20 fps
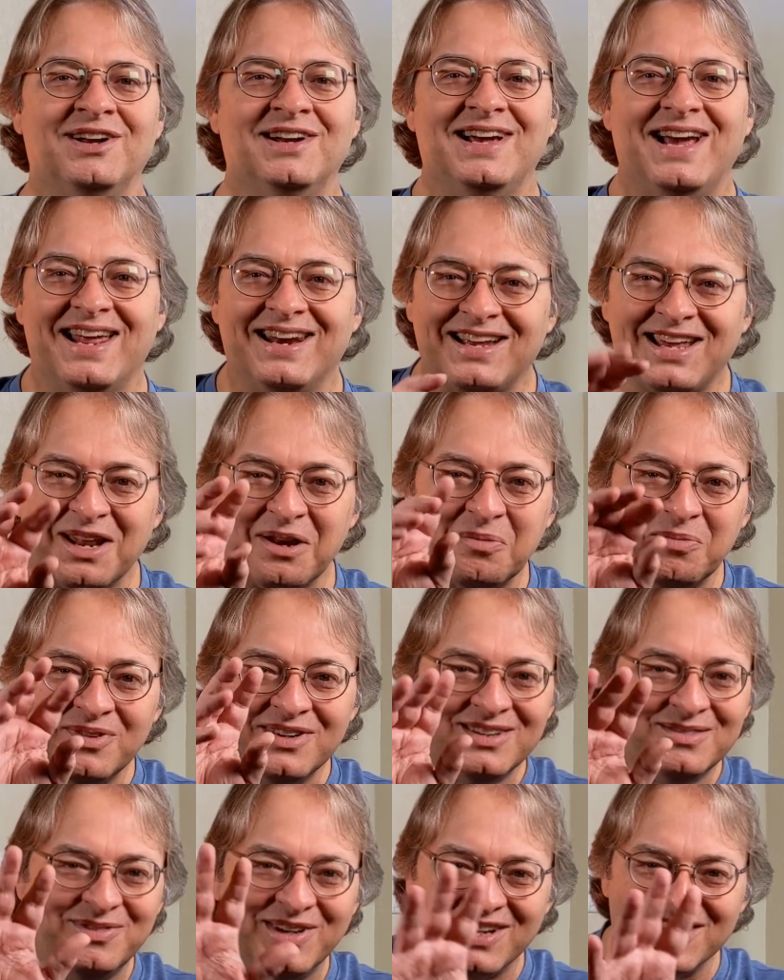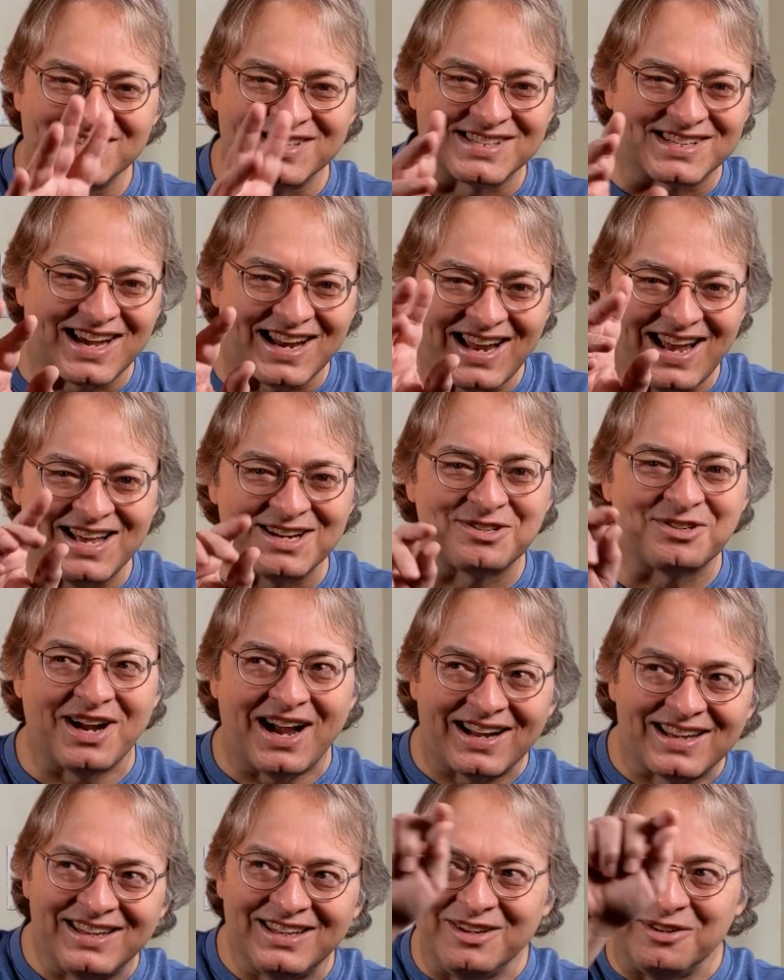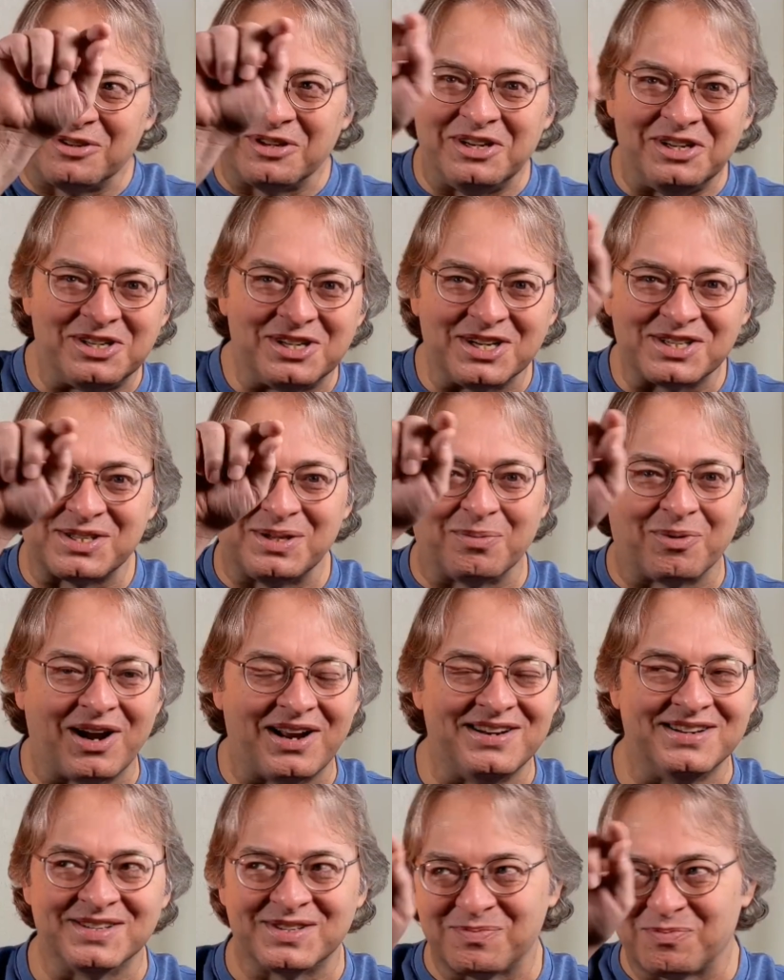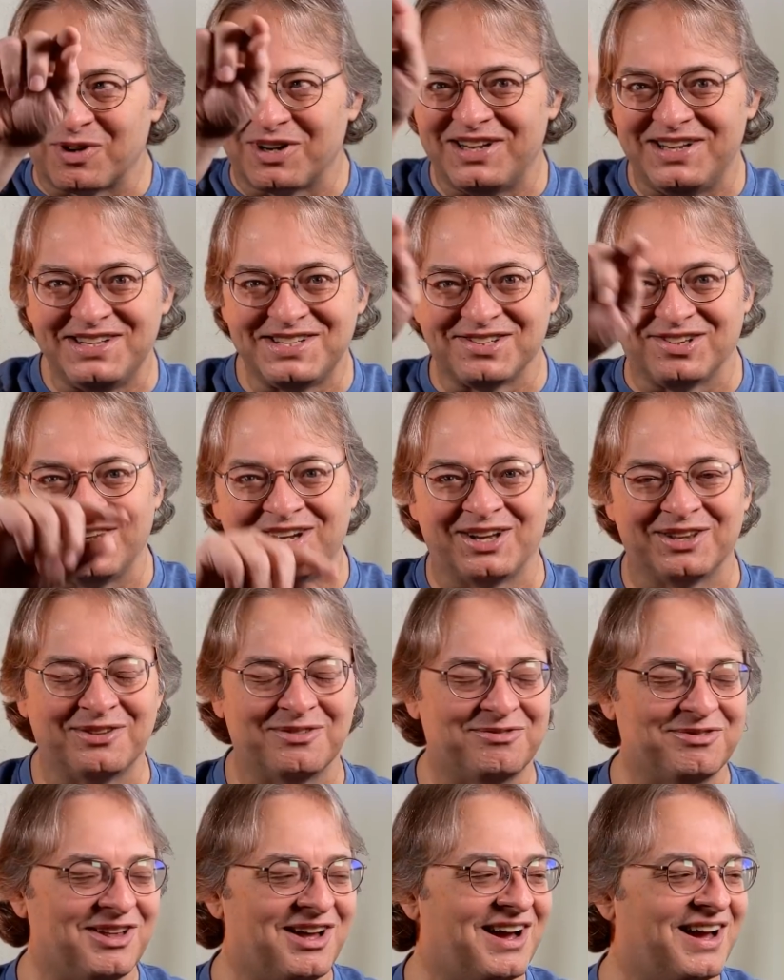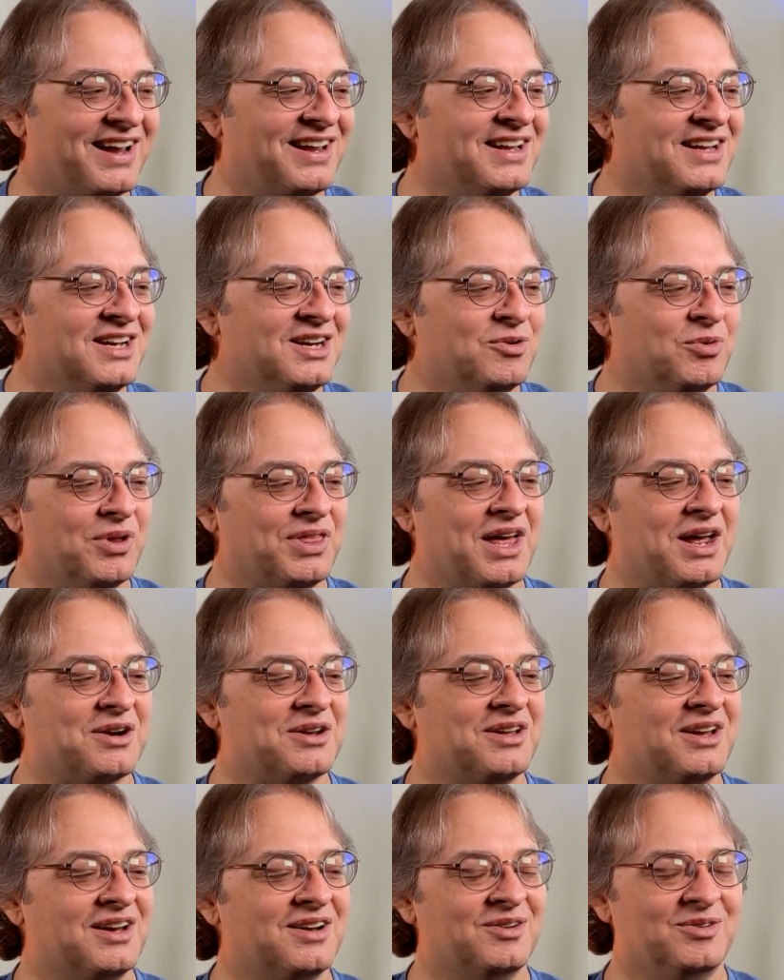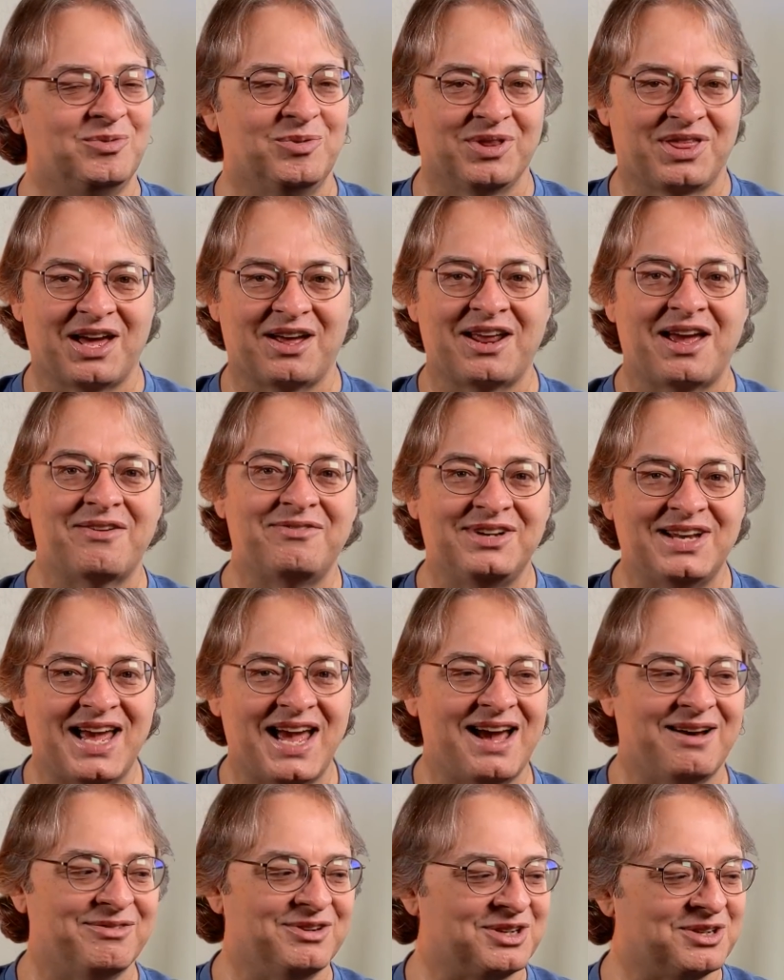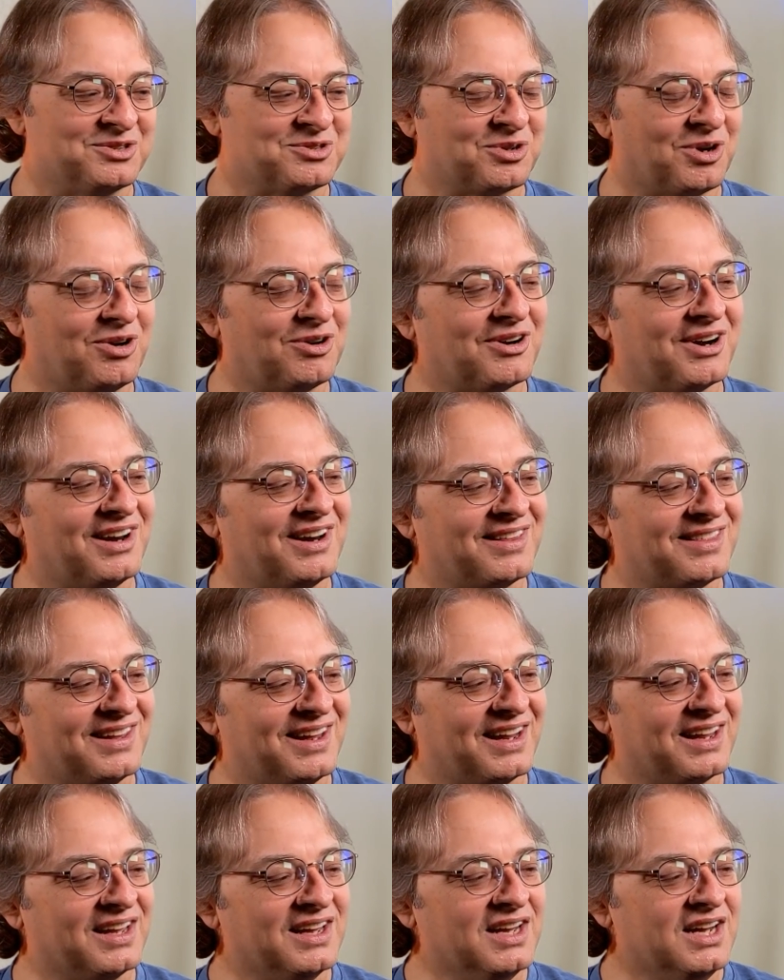And again, because it's got hand tracking, you can adjust the brightness pretty easily on the fly without having to have a controller or anything.